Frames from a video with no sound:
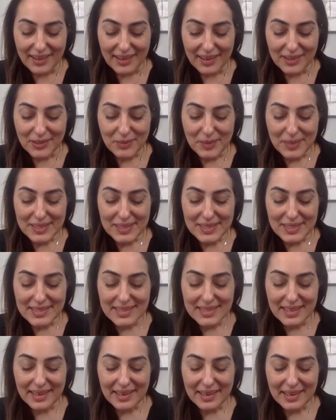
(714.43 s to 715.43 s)
You
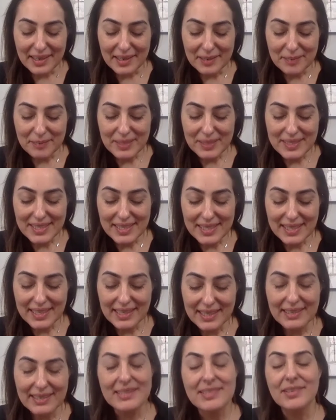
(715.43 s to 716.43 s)
must be
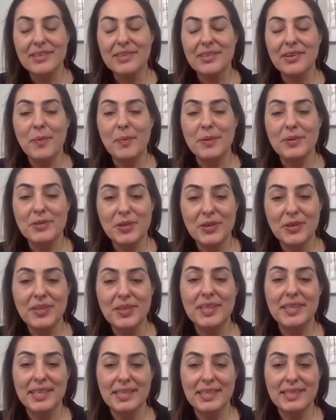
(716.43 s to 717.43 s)
seeing certain
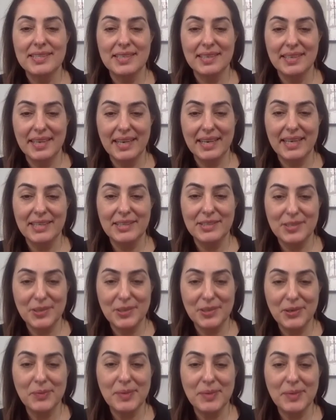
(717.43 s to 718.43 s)
opportunities today
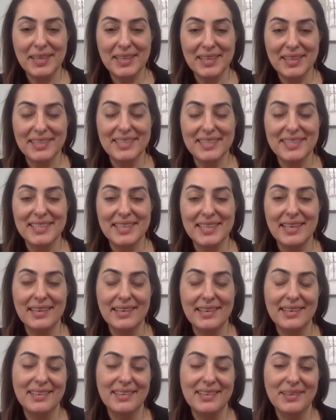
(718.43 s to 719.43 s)
too, because
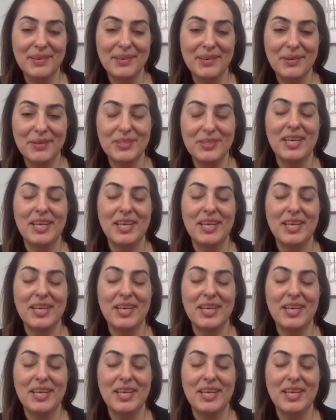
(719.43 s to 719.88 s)
the